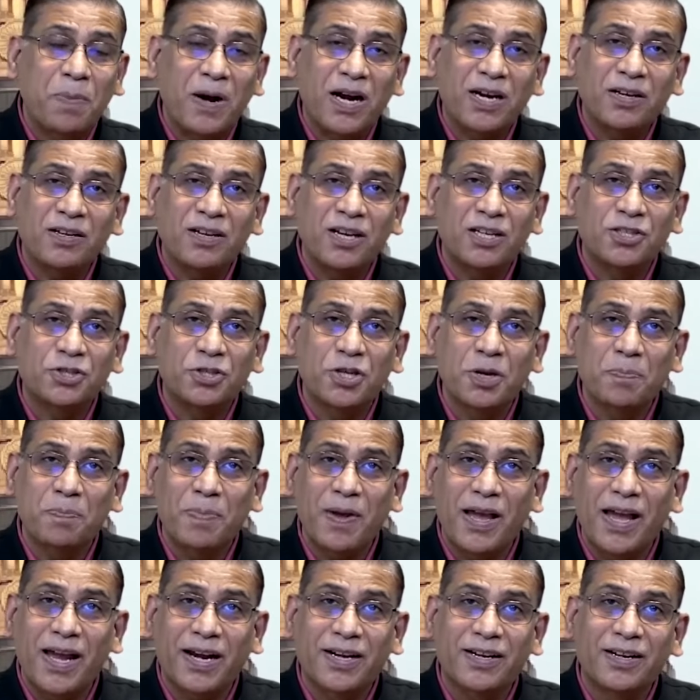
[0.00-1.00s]

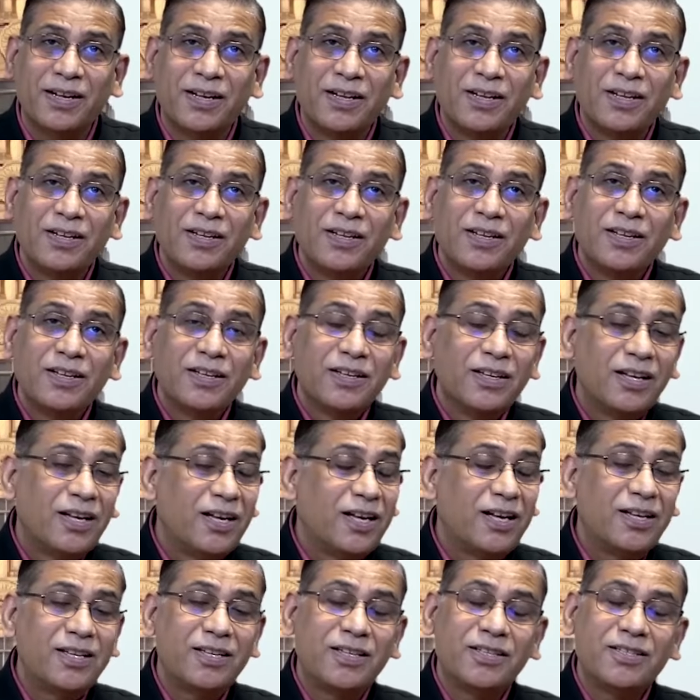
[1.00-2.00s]
Partnership
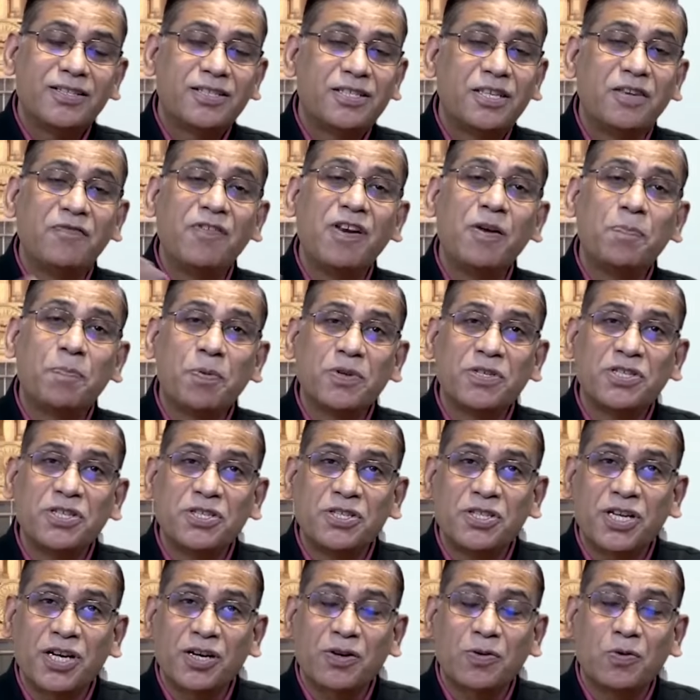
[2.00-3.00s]
Act, Civil
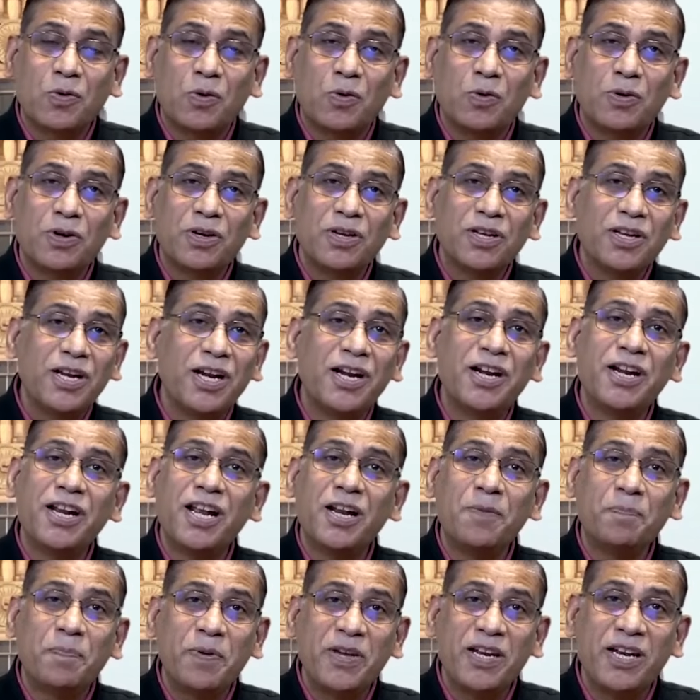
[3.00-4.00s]
Procedure Code,
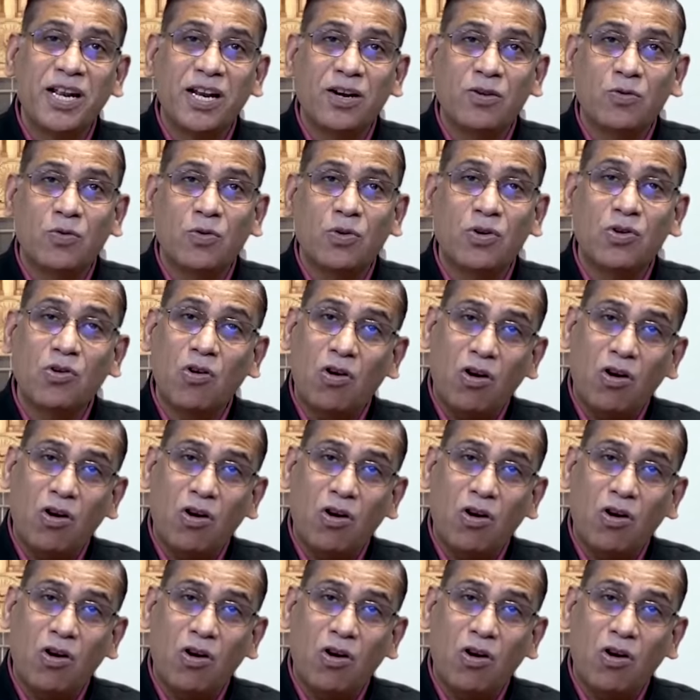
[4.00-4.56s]
Indian Penal Code.